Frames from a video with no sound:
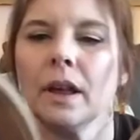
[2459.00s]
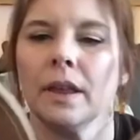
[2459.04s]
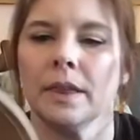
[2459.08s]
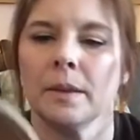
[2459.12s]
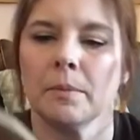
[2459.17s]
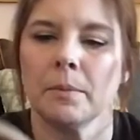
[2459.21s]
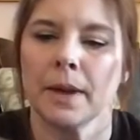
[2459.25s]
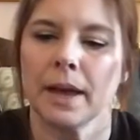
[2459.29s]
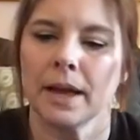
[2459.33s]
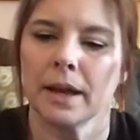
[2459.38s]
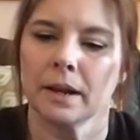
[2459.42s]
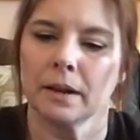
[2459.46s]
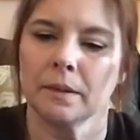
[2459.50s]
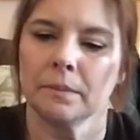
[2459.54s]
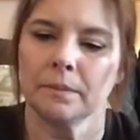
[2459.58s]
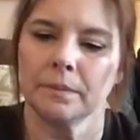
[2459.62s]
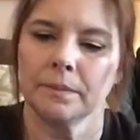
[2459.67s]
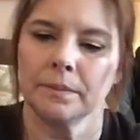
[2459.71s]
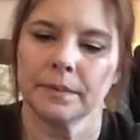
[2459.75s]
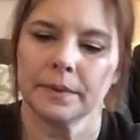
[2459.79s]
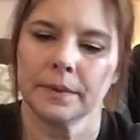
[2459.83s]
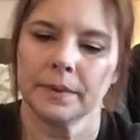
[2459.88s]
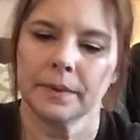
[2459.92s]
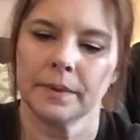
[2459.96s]
the bottom.
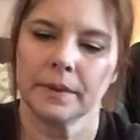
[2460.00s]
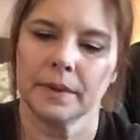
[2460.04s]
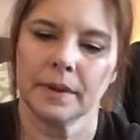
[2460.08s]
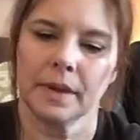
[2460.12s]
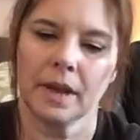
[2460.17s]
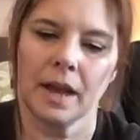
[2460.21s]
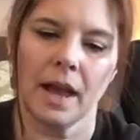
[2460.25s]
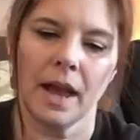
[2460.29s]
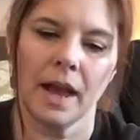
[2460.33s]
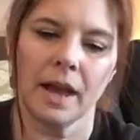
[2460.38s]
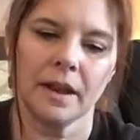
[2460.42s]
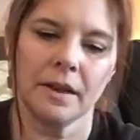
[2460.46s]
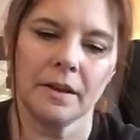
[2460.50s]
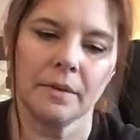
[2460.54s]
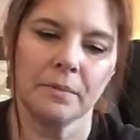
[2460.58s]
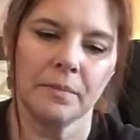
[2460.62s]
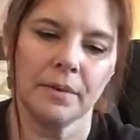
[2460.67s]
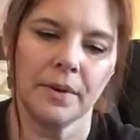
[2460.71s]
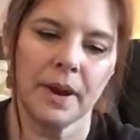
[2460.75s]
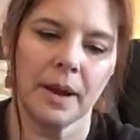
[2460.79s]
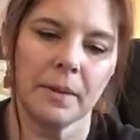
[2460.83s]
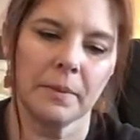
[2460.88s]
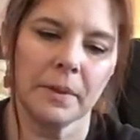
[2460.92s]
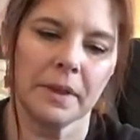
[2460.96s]
I could
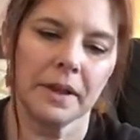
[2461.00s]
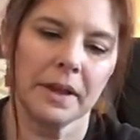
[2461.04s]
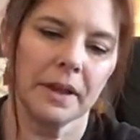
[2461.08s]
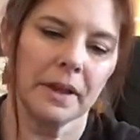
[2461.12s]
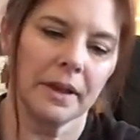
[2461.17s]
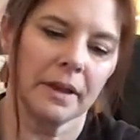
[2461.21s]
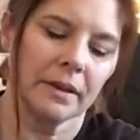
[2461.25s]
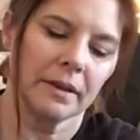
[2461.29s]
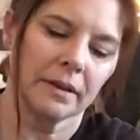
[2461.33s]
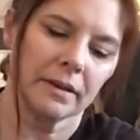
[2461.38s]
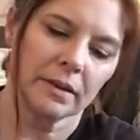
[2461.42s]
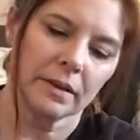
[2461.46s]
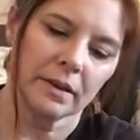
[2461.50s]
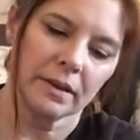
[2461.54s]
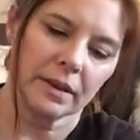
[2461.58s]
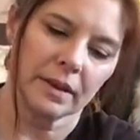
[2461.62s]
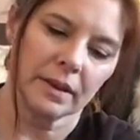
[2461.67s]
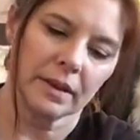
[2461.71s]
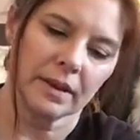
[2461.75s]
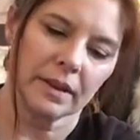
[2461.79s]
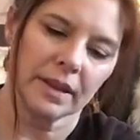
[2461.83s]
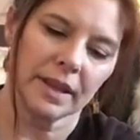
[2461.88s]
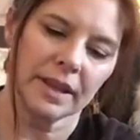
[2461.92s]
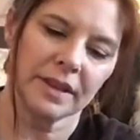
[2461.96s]
probably
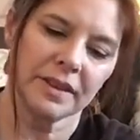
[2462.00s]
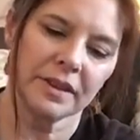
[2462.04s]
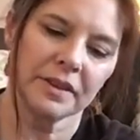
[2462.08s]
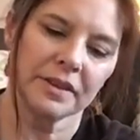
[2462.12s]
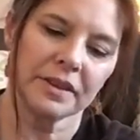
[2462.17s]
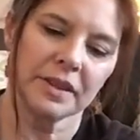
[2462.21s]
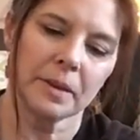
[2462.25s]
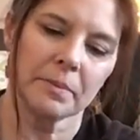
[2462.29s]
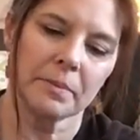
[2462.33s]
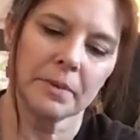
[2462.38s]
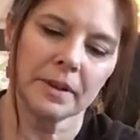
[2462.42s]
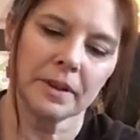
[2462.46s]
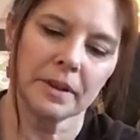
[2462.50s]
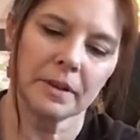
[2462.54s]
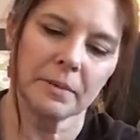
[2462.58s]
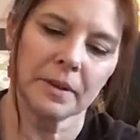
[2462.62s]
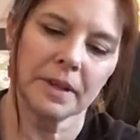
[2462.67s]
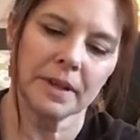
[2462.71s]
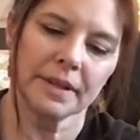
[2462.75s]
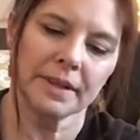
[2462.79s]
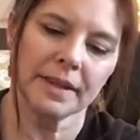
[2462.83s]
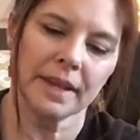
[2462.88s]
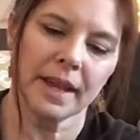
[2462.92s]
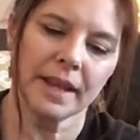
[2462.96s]
clean those up a little
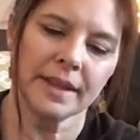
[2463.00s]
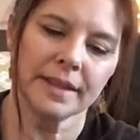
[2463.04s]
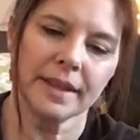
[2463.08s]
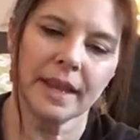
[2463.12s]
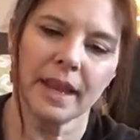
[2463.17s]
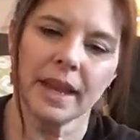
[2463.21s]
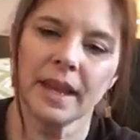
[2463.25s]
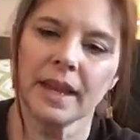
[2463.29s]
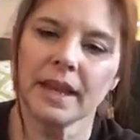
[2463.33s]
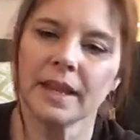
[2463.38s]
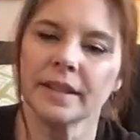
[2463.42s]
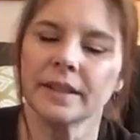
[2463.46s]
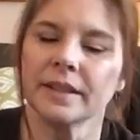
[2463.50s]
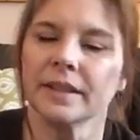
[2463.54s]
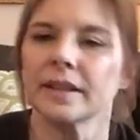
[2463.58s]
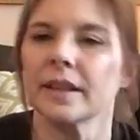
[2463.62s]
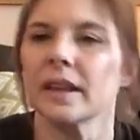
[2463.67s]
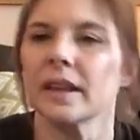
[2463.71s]
bit. Size 8,